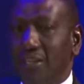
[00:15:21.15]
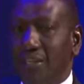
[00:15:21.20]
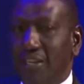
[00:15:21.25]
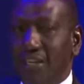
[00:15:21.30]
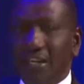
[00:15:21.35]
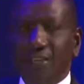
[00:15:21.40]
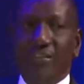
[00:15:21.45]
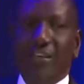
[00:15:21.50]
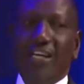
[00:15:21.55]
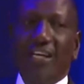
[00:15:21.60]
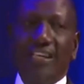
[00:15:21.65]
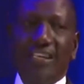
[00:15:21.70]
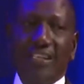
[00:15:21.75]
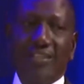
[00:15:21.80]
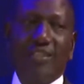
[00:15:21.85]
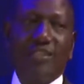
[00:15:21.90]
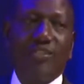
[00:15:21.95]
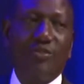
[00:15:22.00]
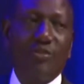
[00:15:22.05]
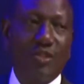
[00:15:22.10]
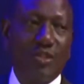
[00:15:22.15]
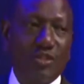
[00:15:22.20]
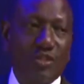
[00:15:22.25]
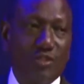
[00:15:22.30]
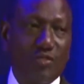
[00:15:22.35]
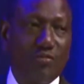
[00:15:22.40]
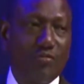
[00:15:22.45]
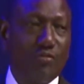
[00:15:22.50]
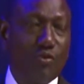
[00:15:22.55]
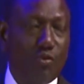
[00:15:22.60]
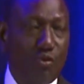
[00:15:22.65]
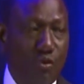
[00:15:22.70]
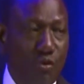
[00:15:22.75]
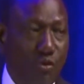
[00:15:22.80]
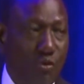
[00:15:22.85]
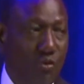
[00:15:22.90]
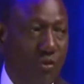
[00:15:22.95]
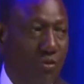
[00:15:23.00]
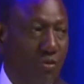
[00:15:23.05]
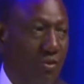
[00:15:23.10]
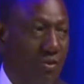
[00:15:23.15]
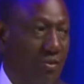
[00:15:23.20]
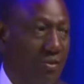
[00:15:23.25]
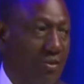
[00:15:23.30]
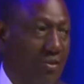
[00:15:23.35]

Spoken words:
even in a situation of war,